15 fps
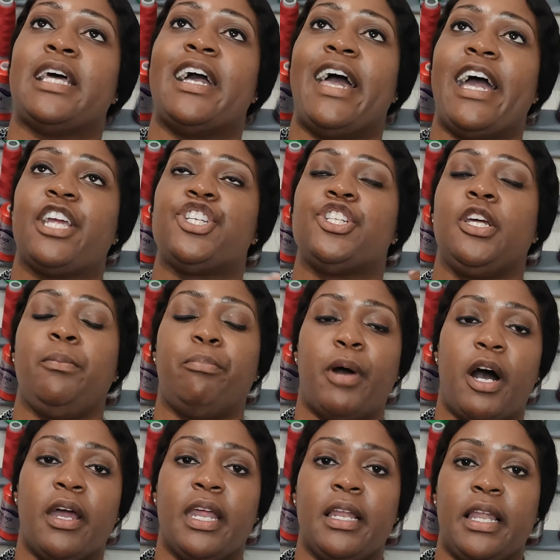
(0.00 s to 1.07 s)
I actually
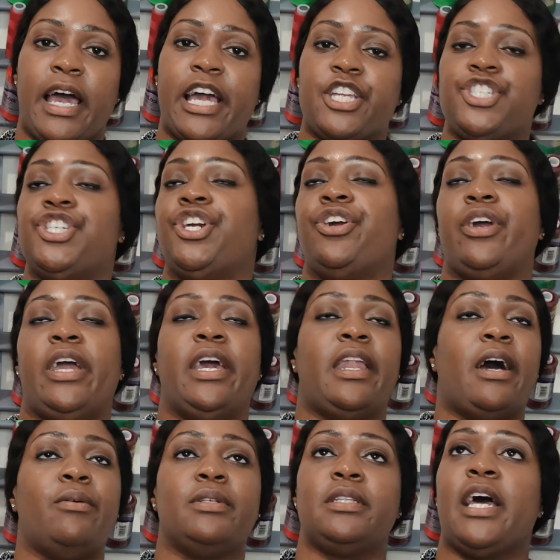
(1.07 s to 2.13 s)
bought it last year, and
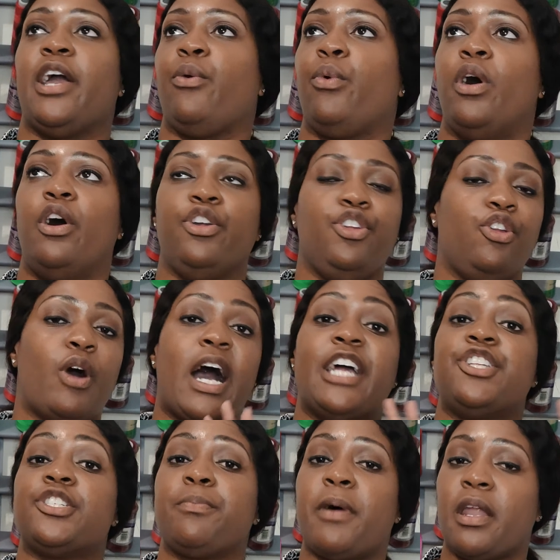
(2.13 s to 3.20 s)
I was like, well, you know,
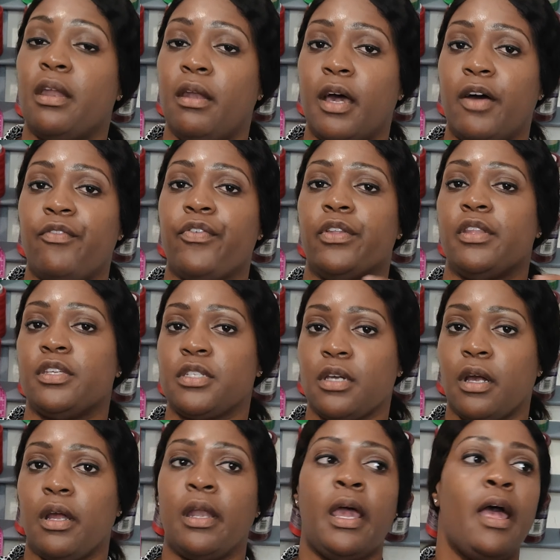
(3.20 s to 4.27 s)
I just bought enough for this
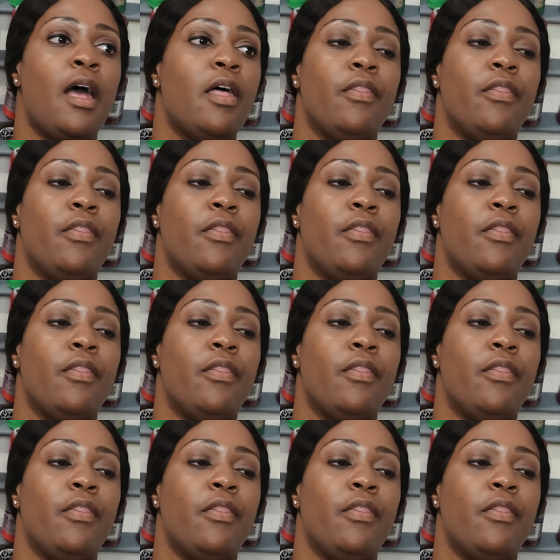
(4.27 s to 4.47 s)
skirt.